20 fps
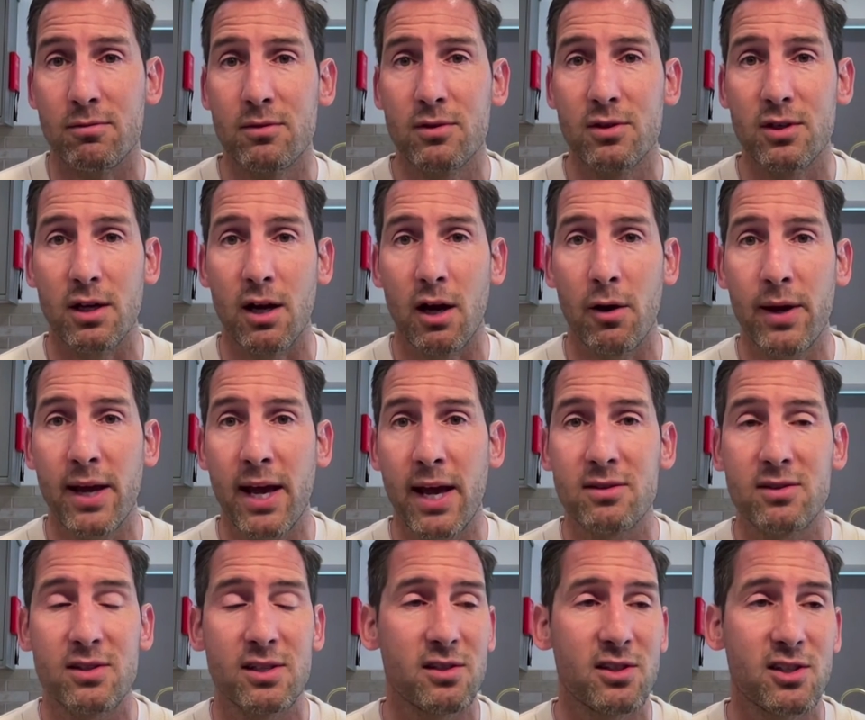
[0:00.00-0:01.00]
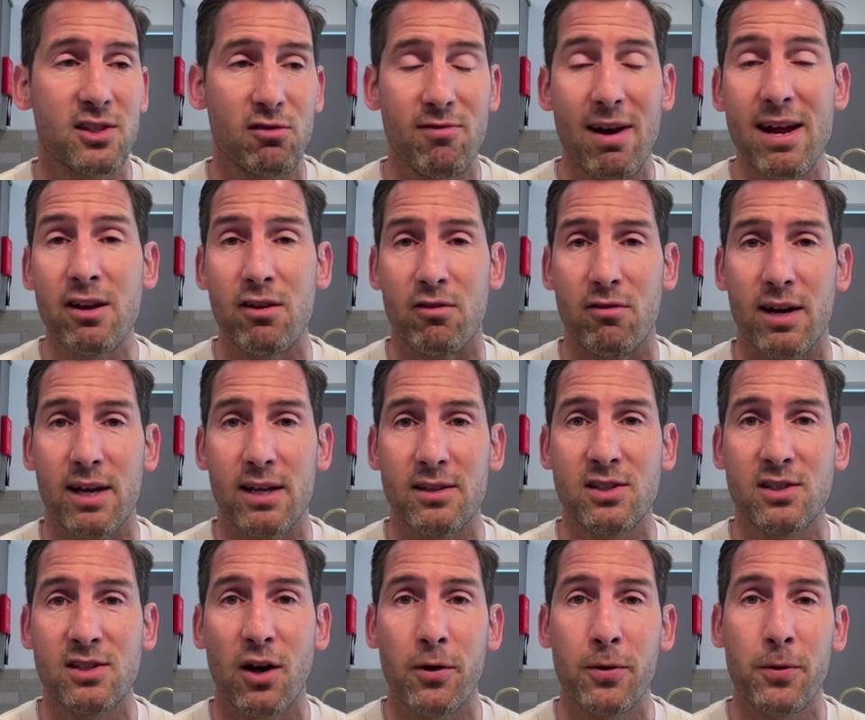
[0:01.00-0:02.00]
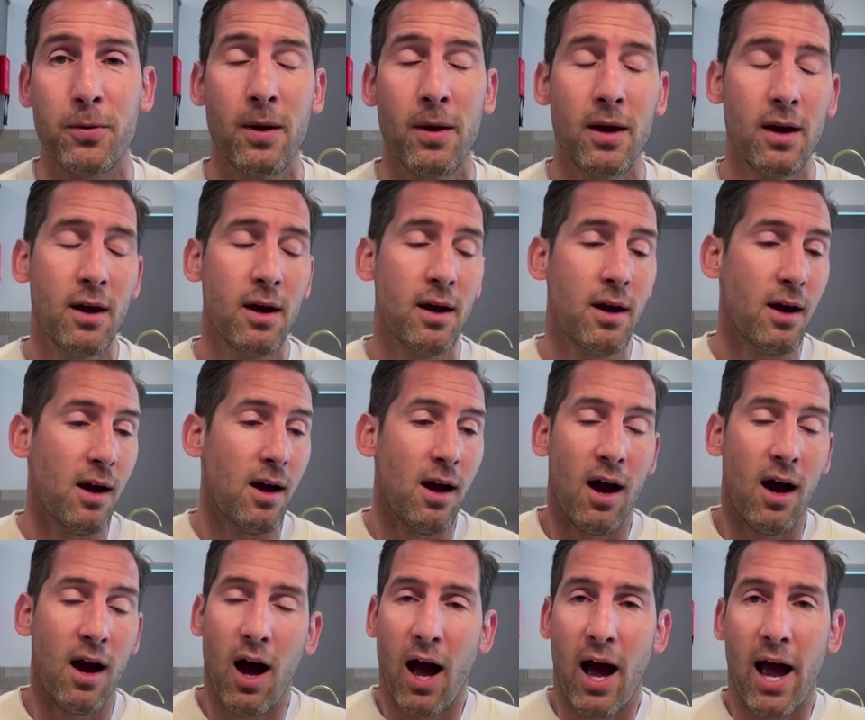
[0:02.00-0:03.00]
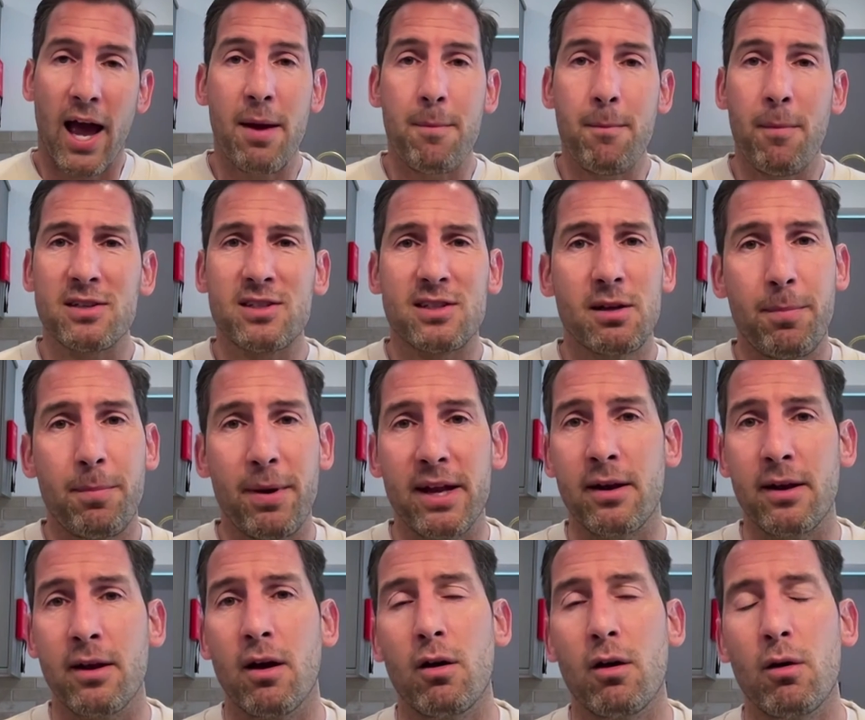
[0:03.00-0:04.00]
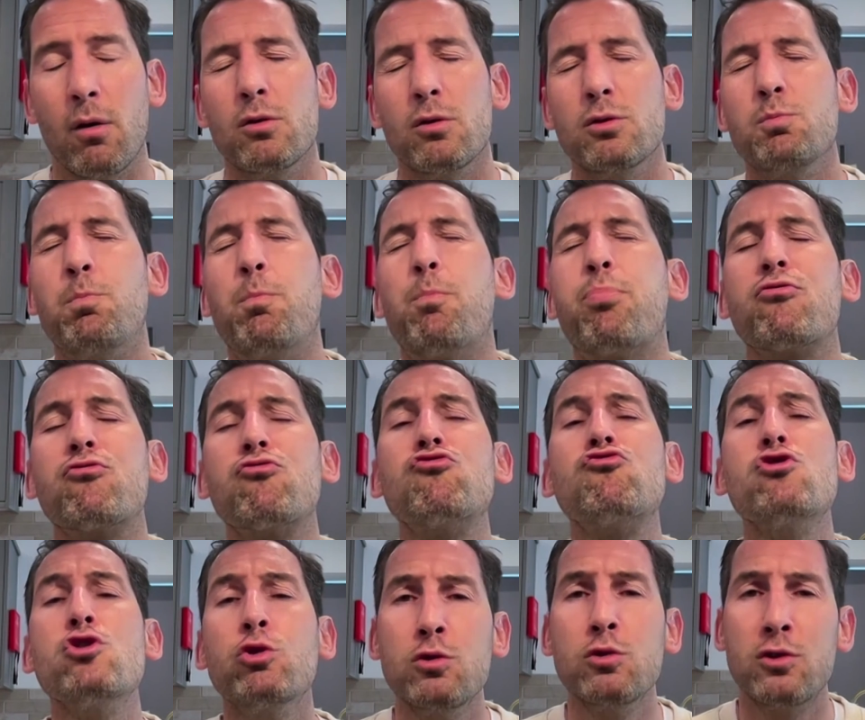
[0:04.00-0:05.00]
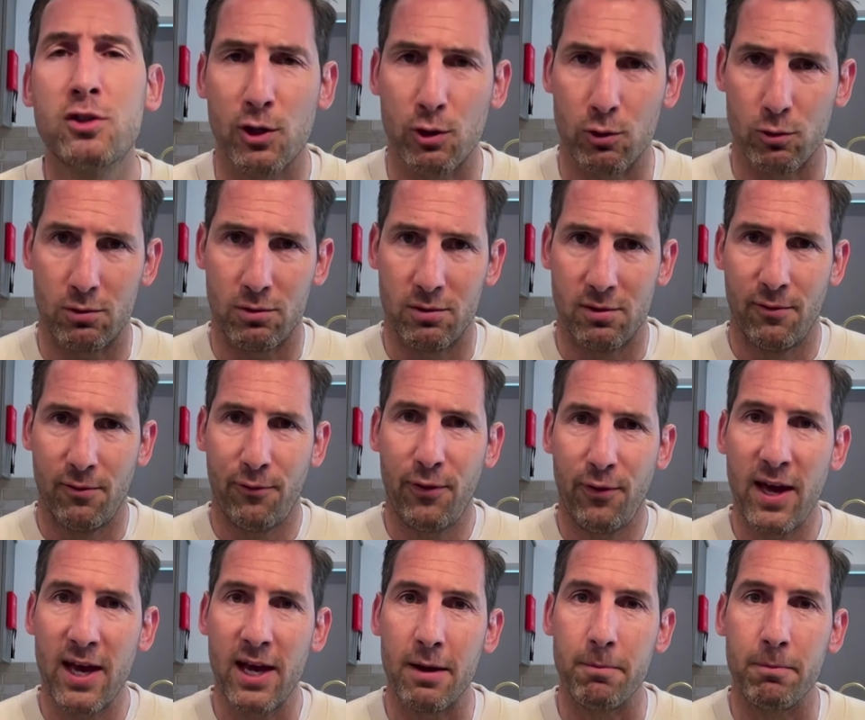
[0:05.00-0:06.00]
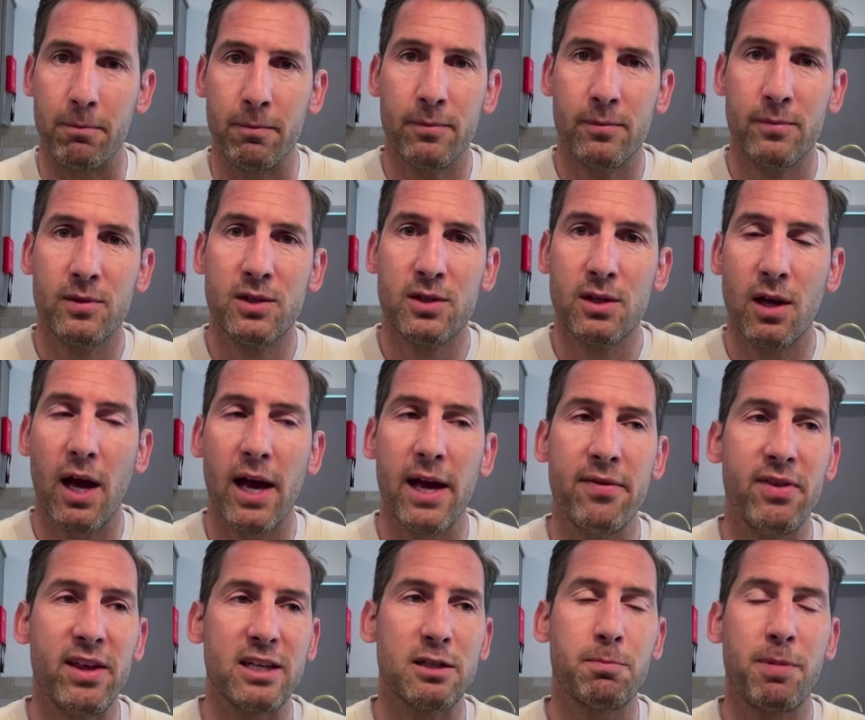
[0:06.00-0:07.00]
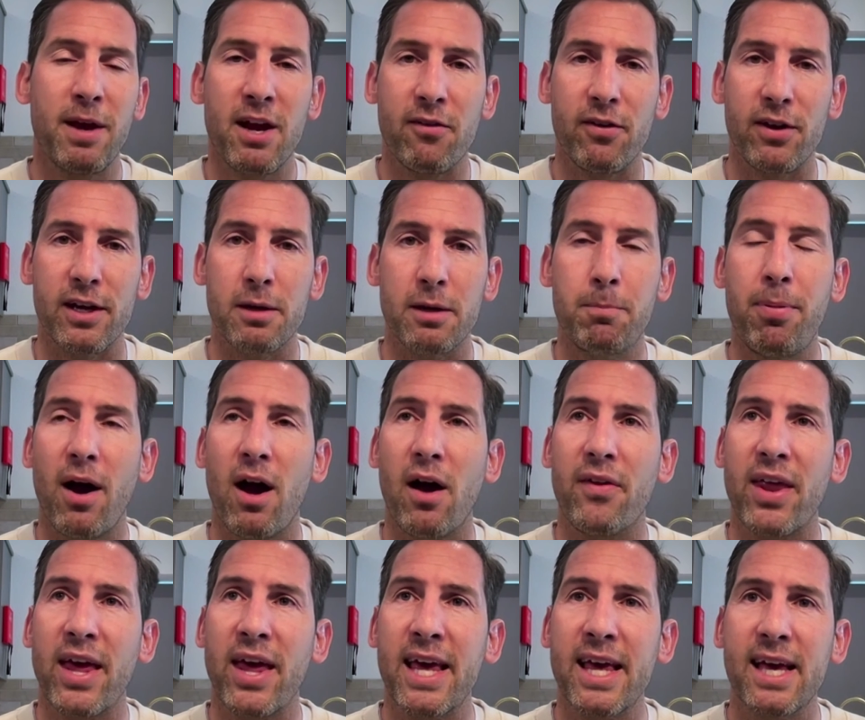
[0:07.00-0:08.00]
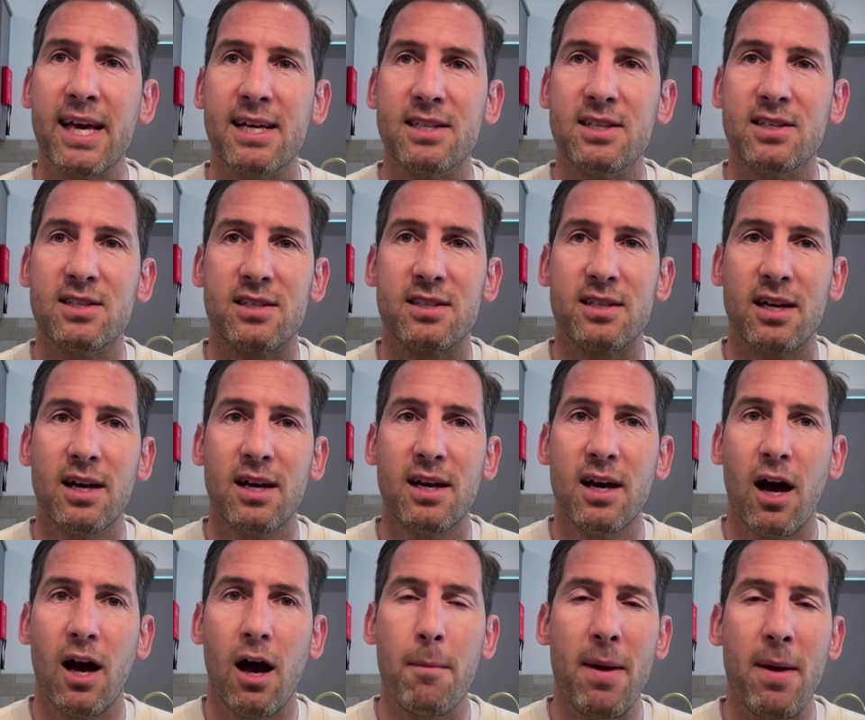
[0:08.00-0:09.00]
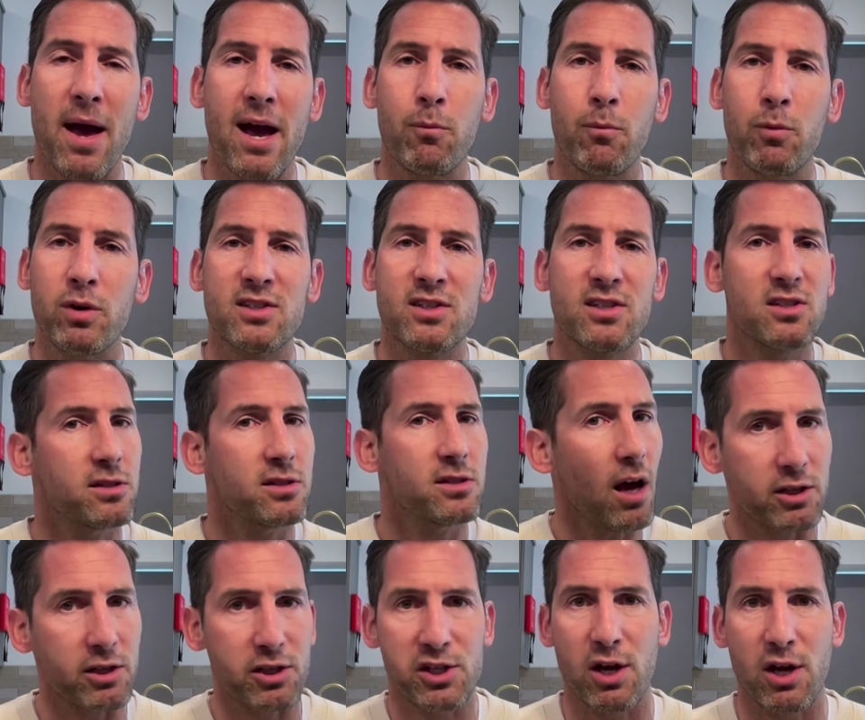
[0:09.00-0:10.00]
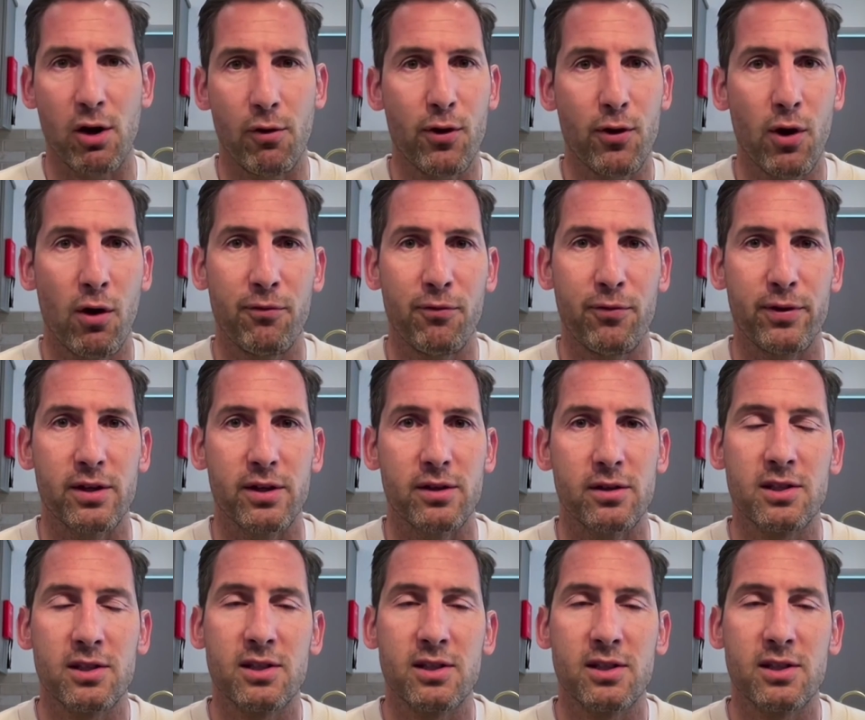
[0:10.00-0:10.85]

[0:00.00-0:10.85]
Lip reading: He had to surrender it. So it must have been brutal for him in this period. But he is a man with such self-confidence.